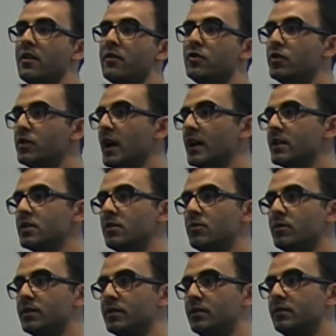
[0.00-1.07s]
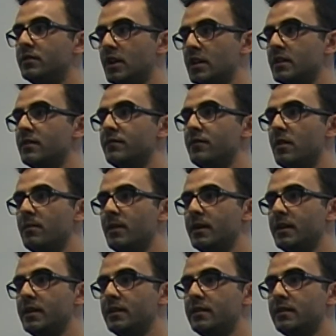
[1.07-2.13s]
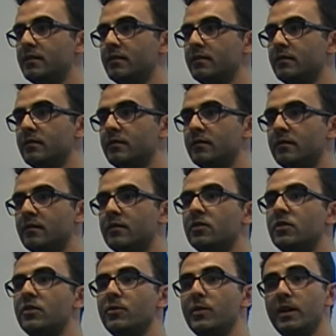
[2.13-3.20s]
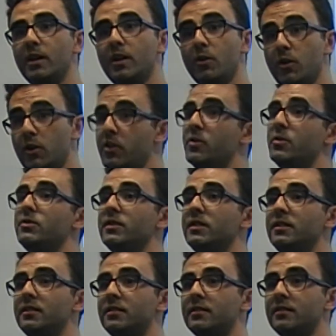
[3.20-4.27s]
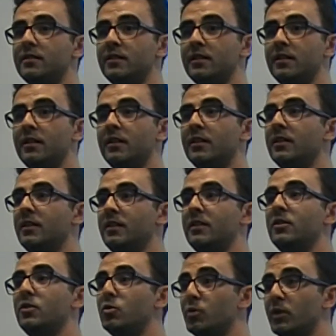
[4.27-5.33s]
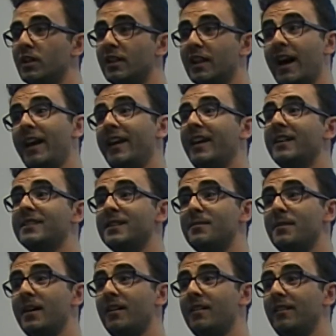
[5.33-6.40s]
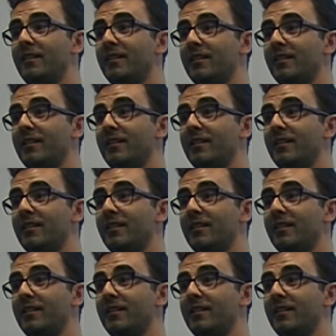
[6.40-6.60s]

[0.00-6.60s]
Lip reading: Do you guys know what JSON format is? Do we use it? Do we like XML?